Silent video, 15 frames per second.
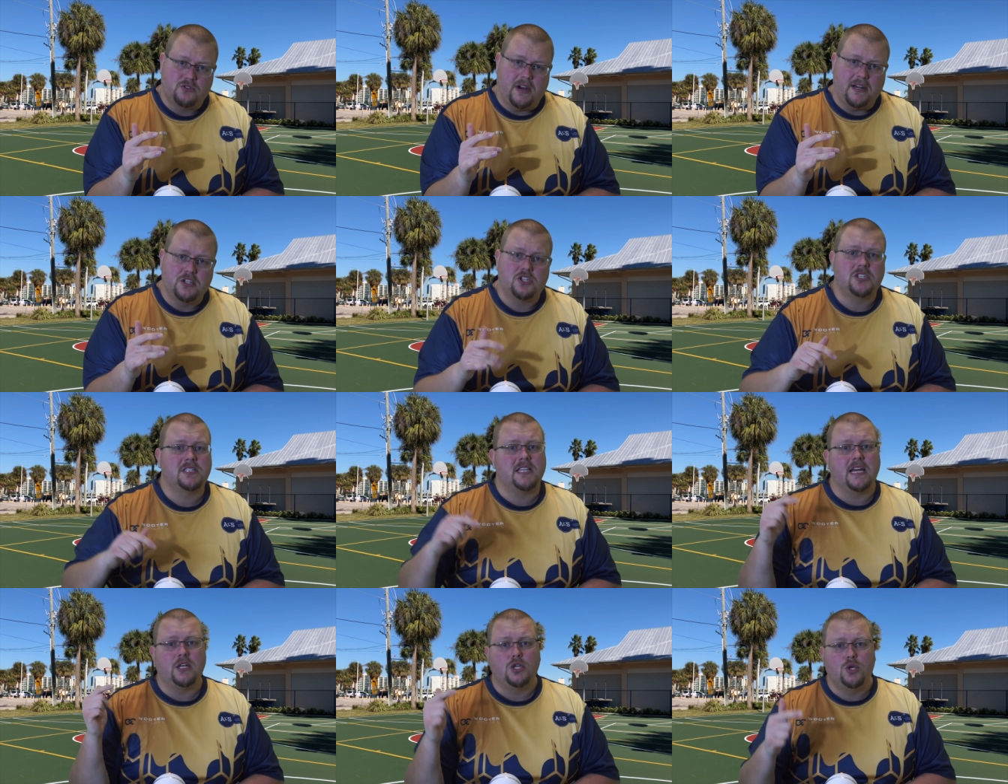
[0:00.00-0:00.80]

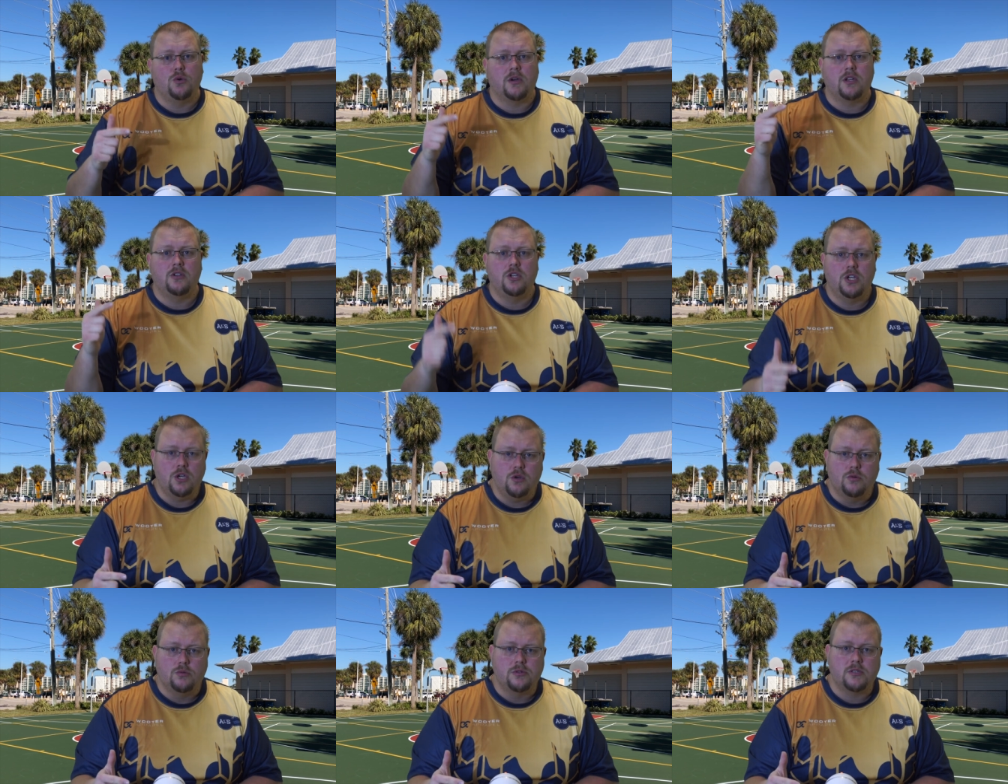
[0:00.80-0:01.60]
strategies that you can
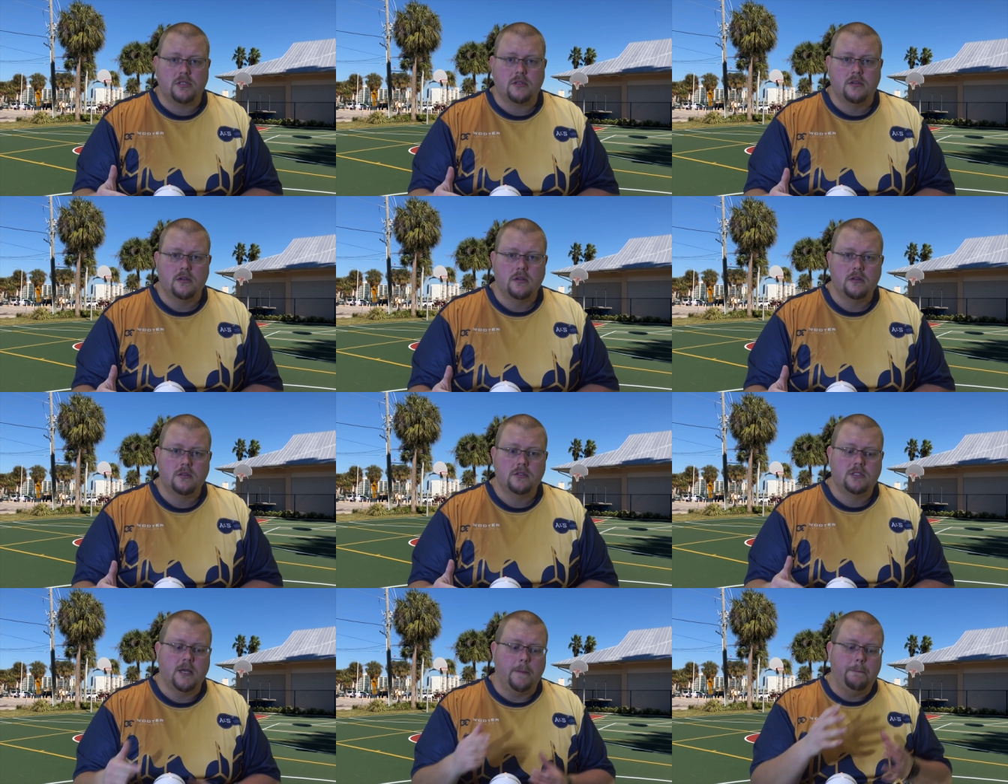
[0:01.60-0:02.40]
use
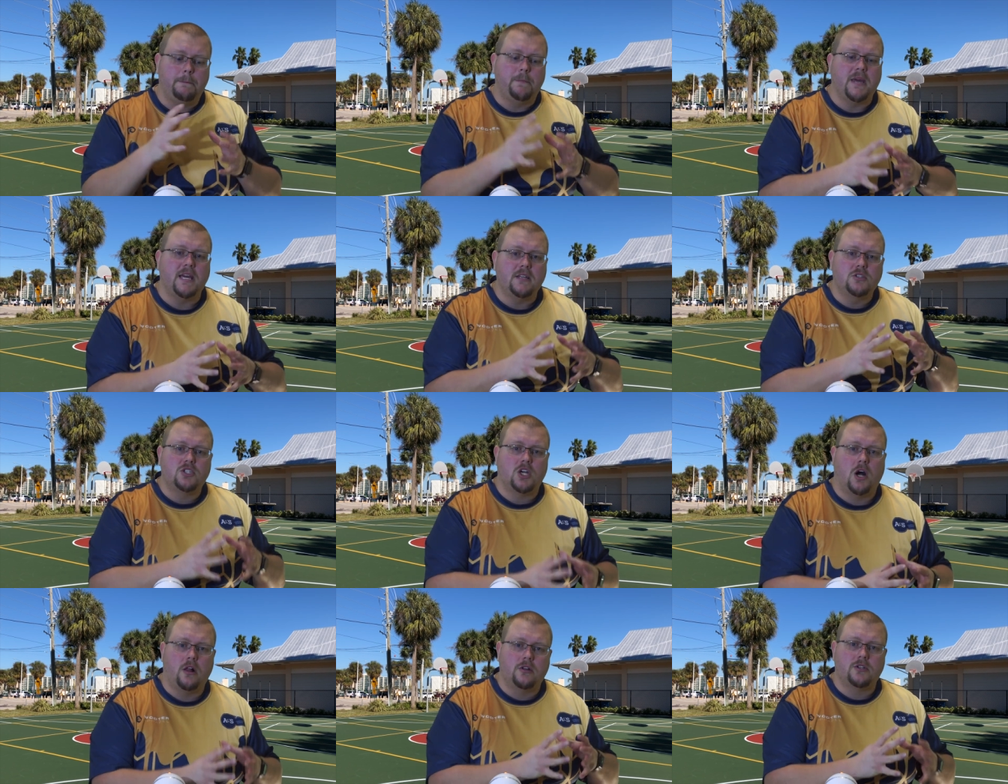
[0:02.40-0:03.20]
to beat
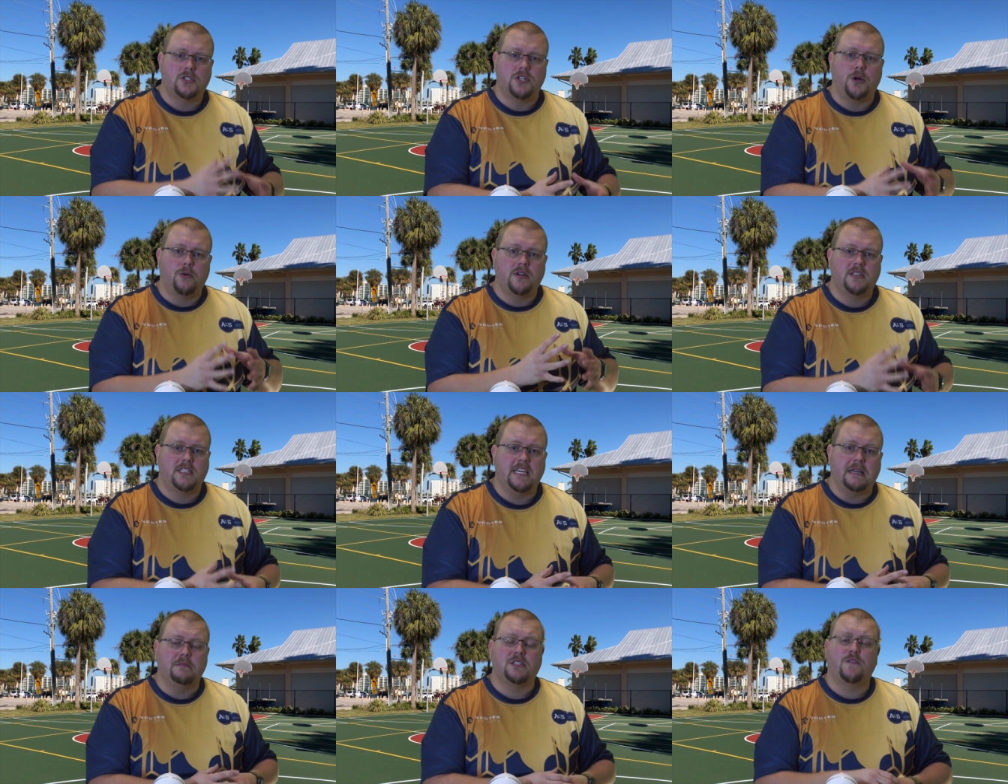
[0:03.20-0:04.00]
taller, slower
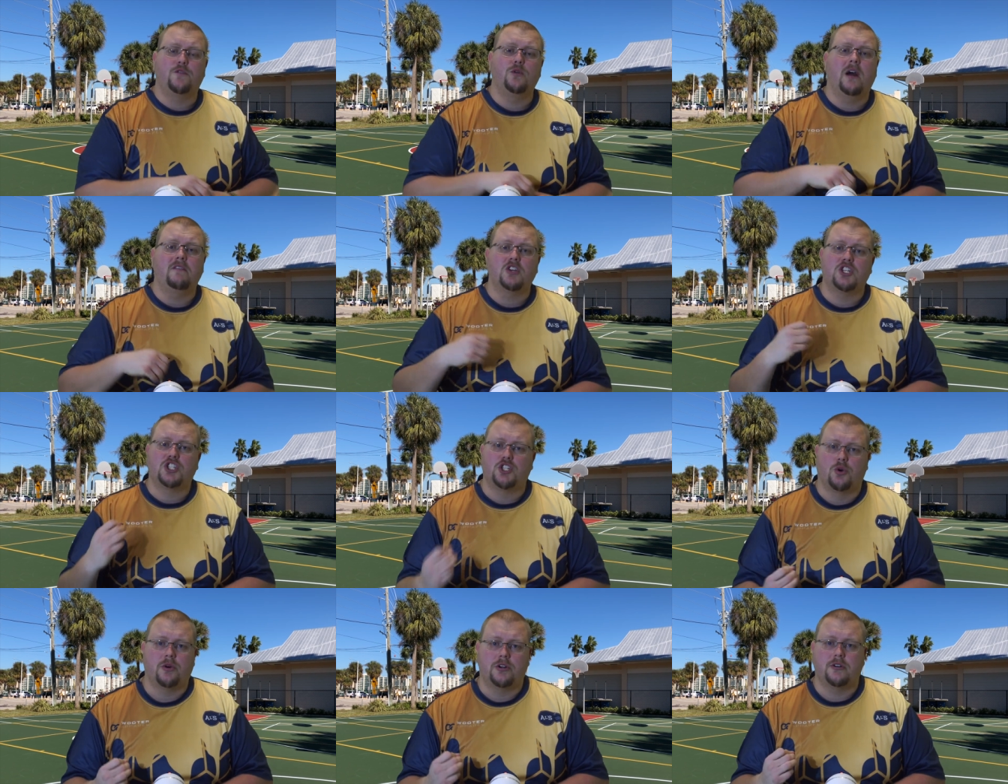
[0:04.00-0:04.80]
teams if you have a
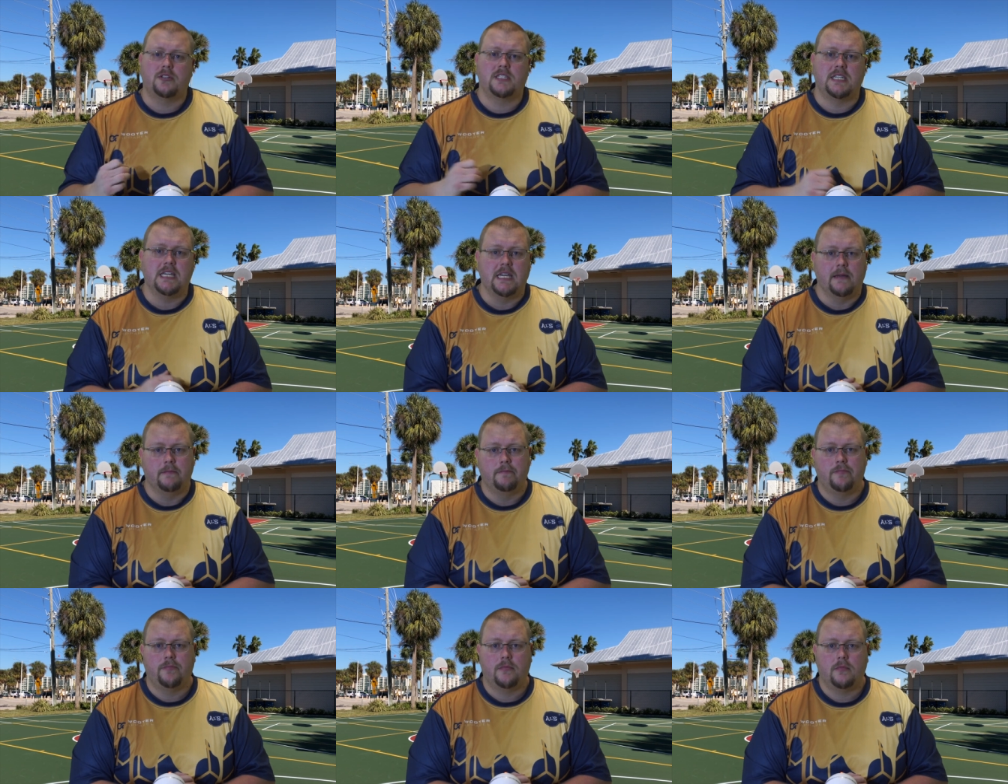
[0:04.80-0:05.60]
shorter
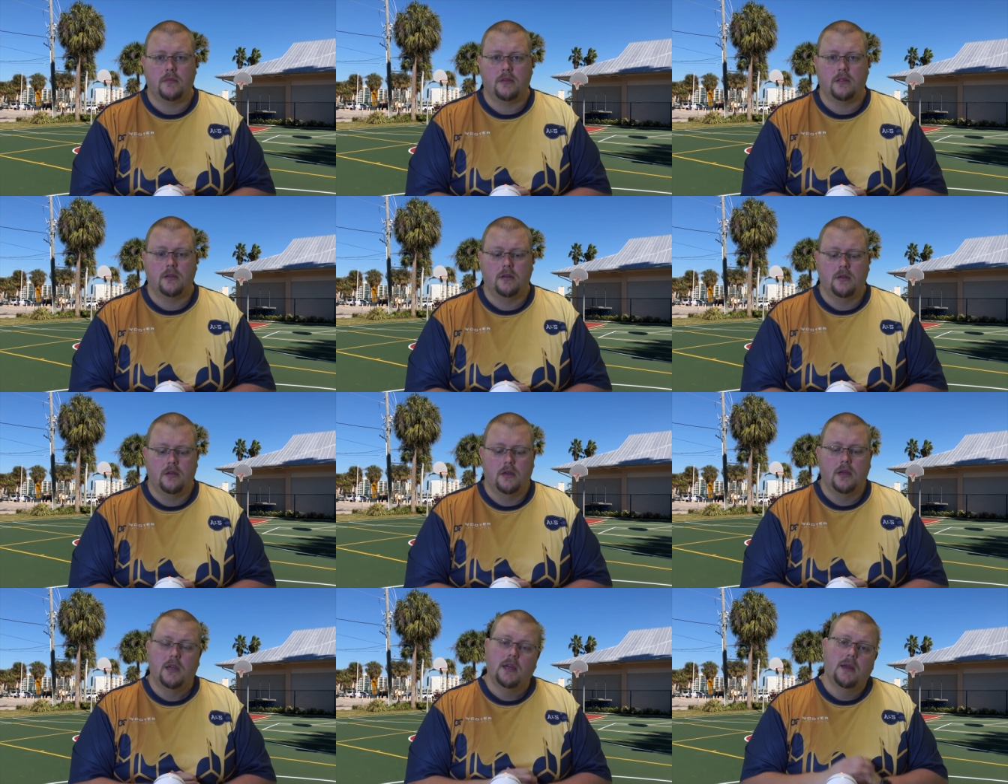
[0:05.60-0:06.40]
team.
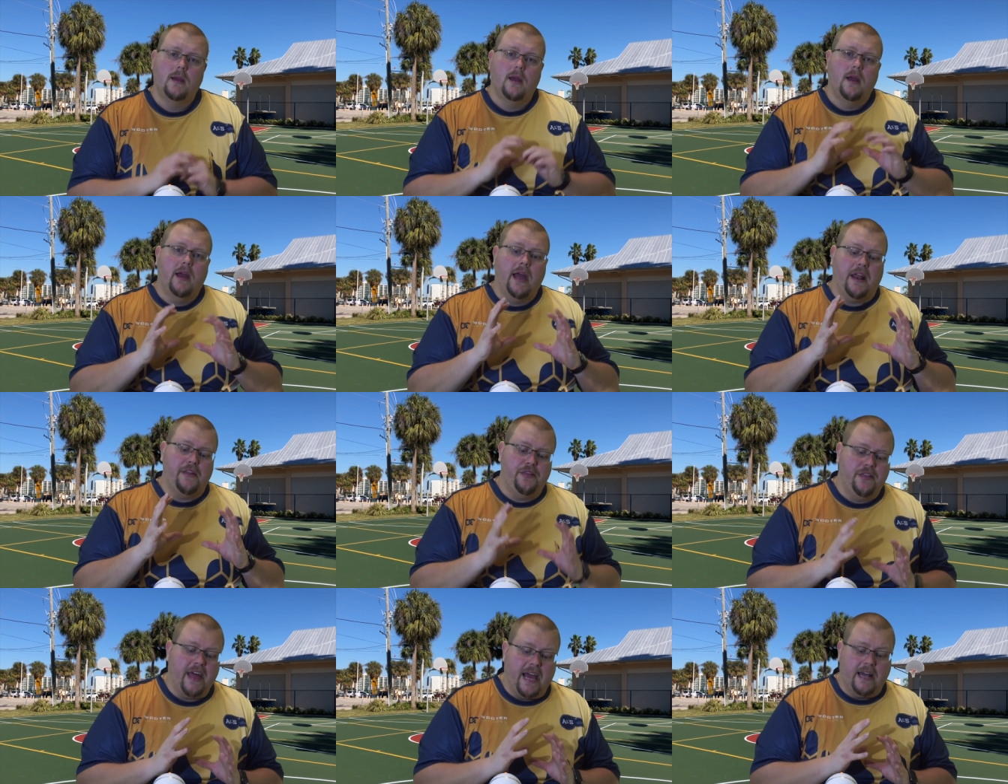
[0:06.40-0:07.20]

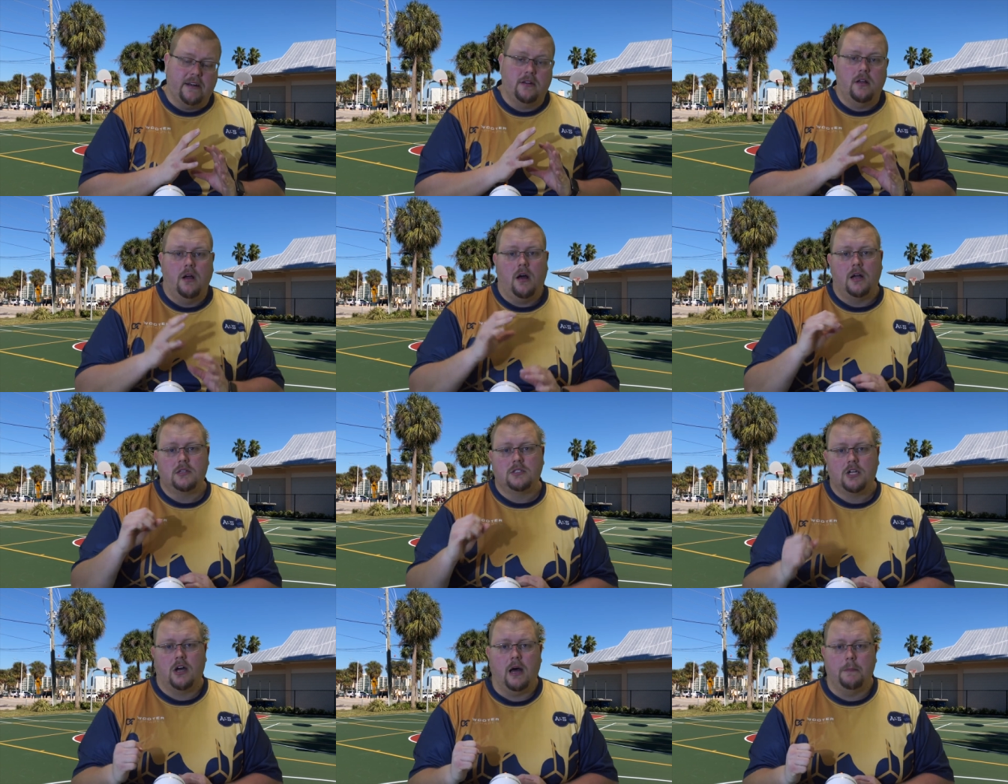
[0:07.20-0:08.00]
And then,
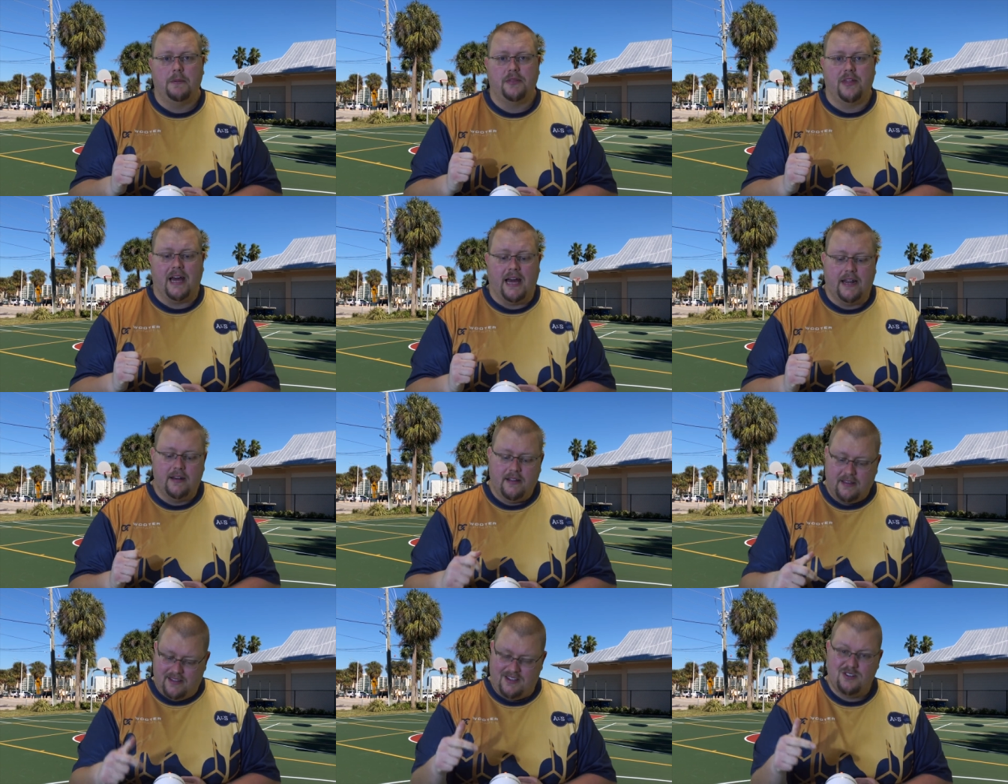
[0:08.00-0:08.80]
on top of
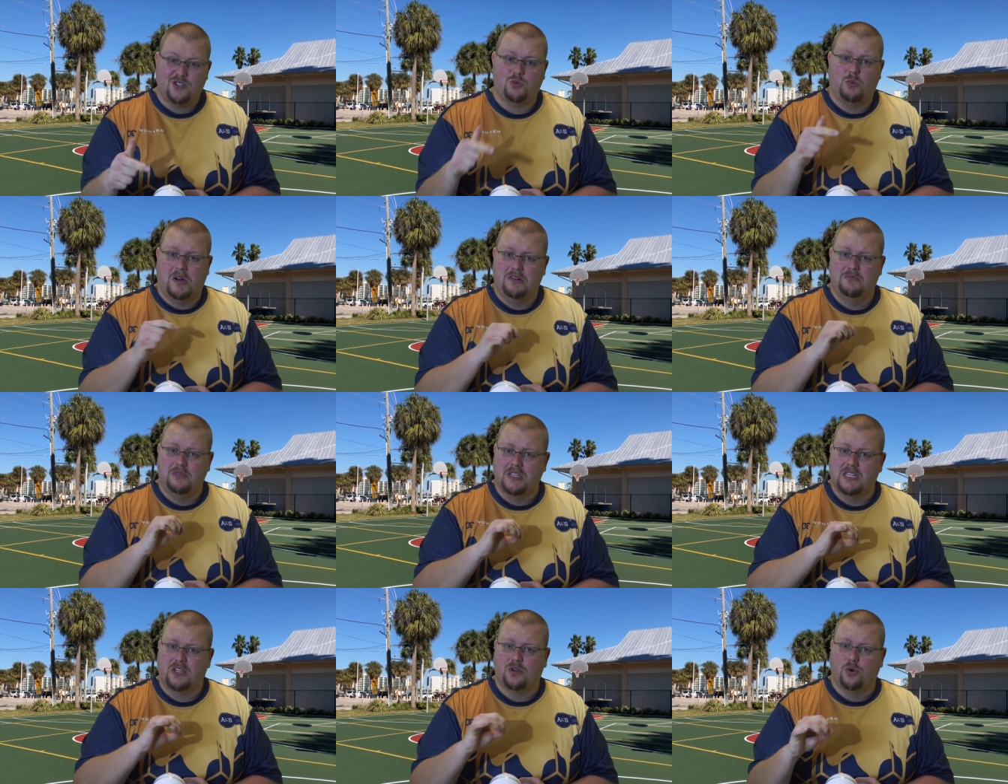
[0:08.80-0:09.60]
that, here's one
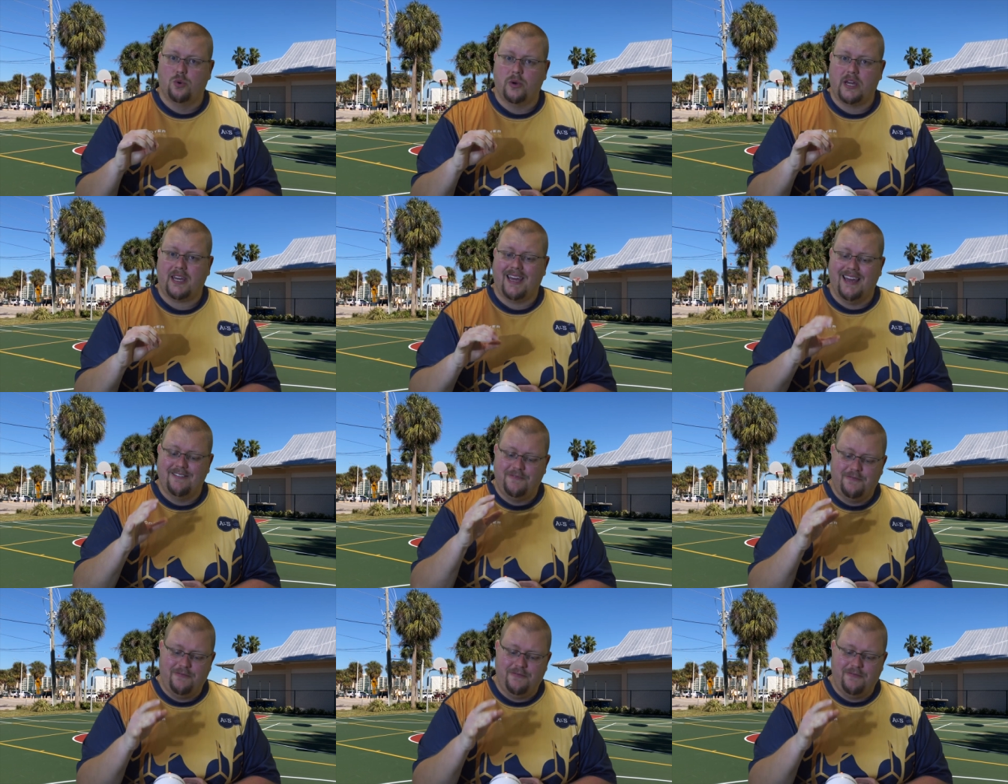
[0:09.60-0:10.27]
really quick,